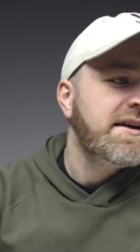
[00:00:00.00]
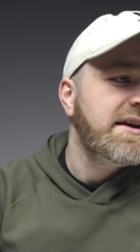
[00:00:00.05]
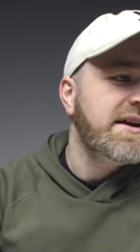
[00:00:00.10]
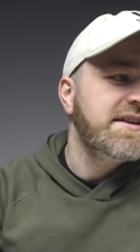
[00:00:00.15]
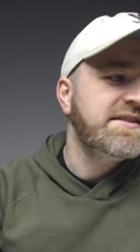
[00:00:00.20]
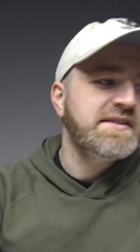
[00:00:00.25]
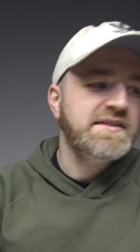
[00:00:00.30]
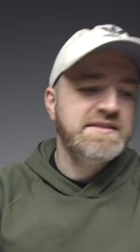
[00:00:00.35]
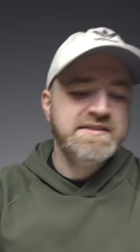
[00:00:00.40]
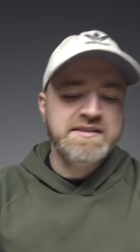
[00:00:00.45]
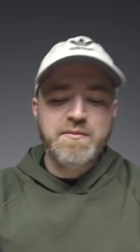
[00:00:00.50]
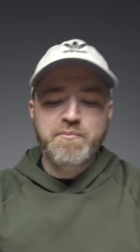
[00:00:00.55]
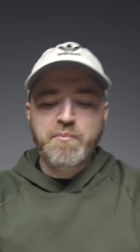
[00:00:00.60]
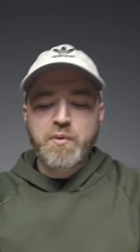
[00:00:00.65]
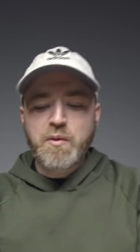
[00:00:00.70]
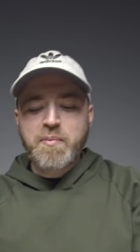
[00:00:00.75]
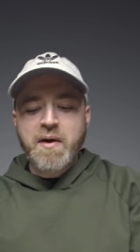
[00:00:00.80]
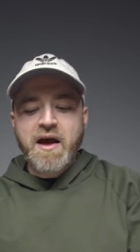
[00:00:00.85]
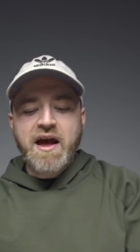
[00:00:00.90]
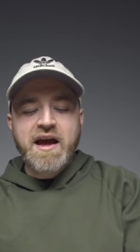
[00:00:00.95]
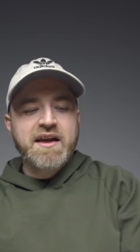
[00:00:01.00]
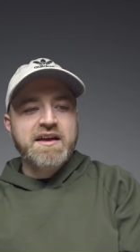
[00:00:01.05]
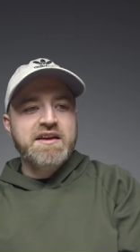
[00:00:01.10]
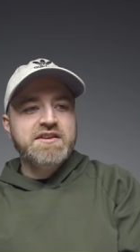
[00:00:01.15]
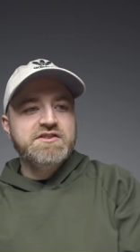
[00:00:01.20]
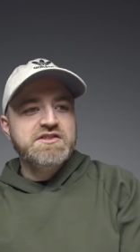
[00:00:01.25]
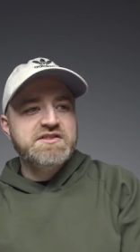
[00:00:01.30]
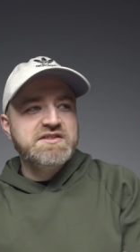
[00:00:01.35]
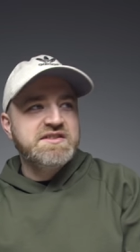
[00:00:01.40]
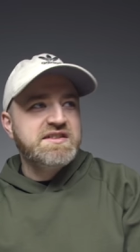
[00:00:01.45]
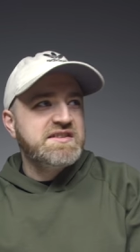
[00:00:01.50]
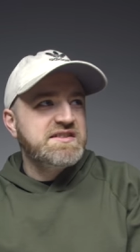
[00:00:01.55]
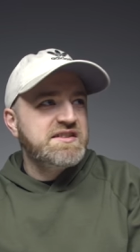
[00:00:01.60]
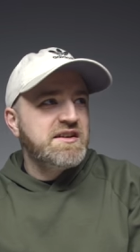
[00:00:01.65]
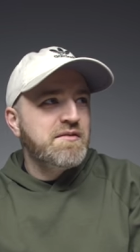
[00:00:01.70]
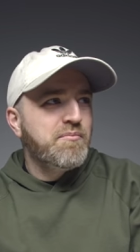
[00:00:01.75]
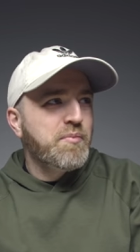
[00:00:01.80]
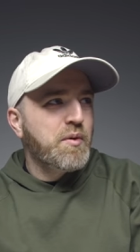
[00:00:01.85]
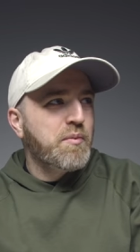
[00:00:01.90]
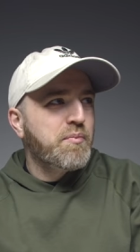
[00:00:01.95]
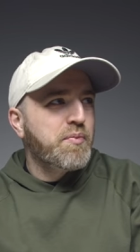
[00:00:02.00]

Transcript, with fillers: It's a simple package, it's a simple